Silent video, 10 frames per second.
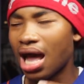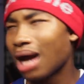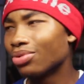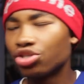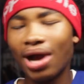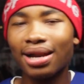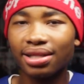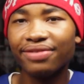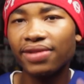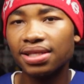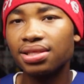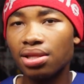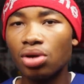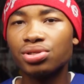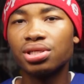I will try to leave links to
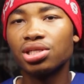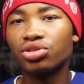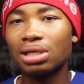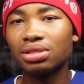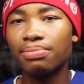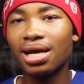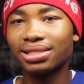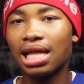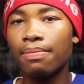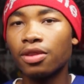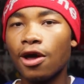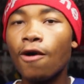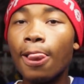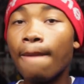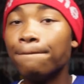those in the description box down
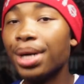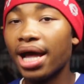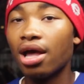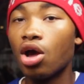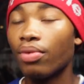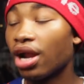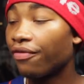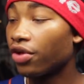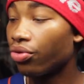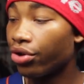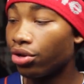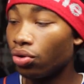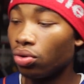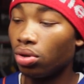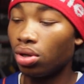below. But without further
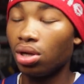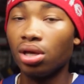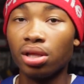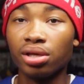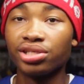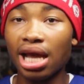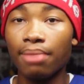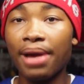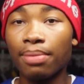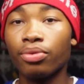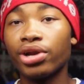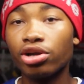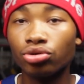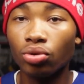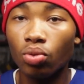ado, shattered backboard
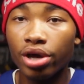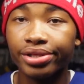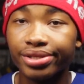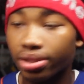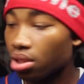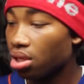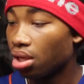Air Jordan 1s,